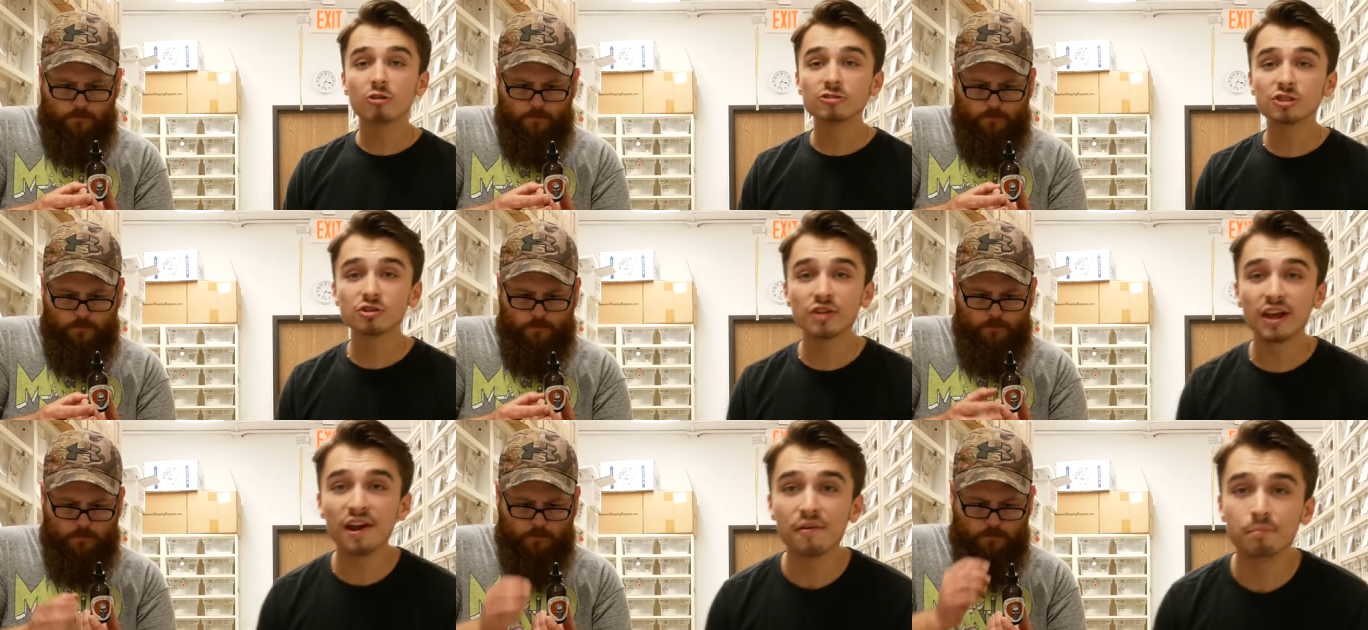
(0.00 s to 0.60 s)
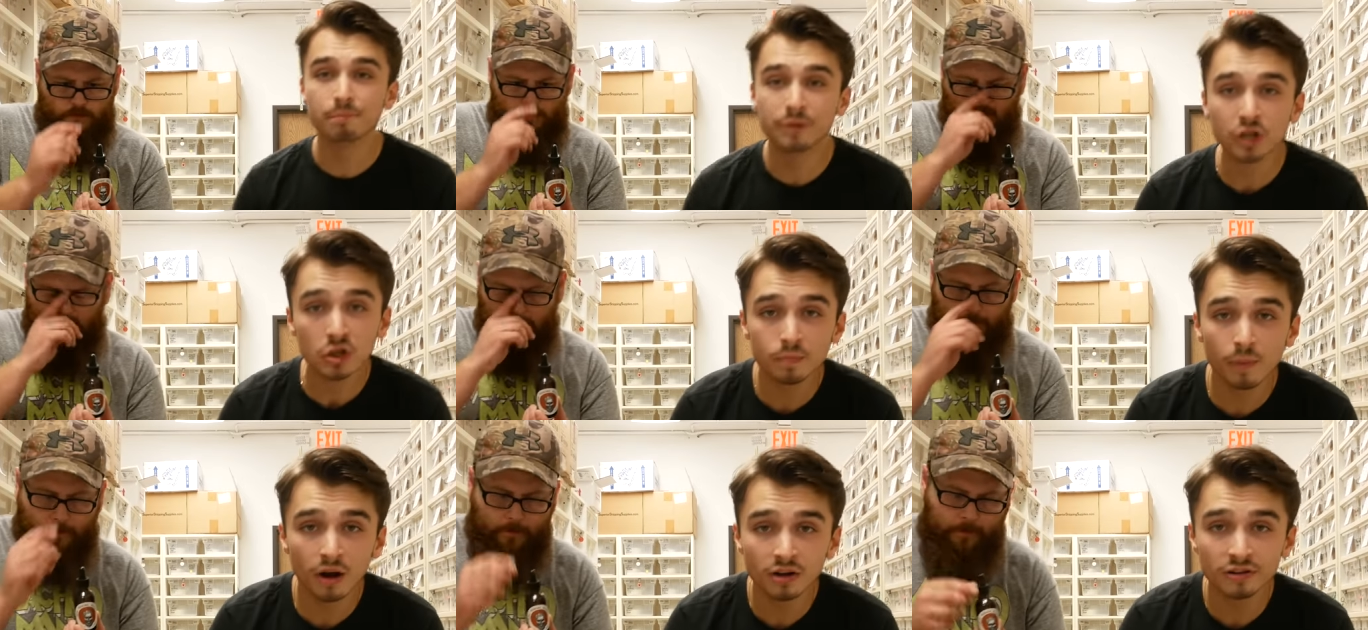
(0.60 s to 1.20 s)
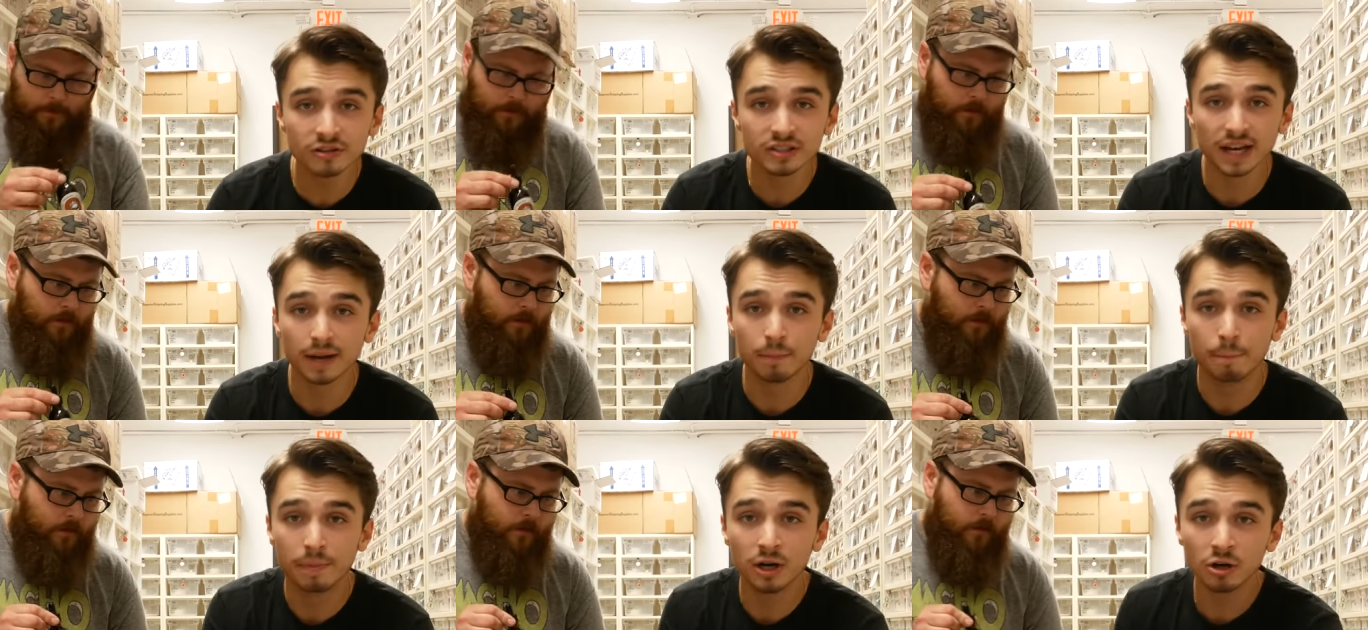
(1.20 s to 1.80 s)
Speaker 1: Also, they have beard butters
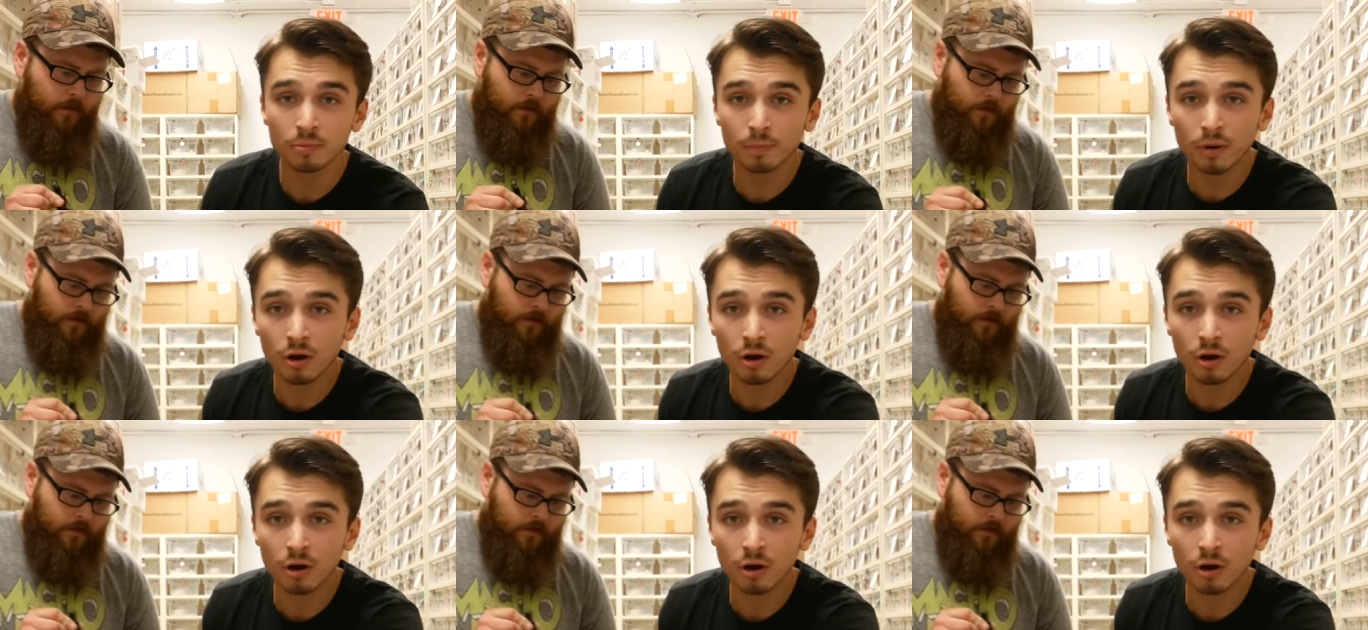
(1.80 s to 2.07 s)
and beard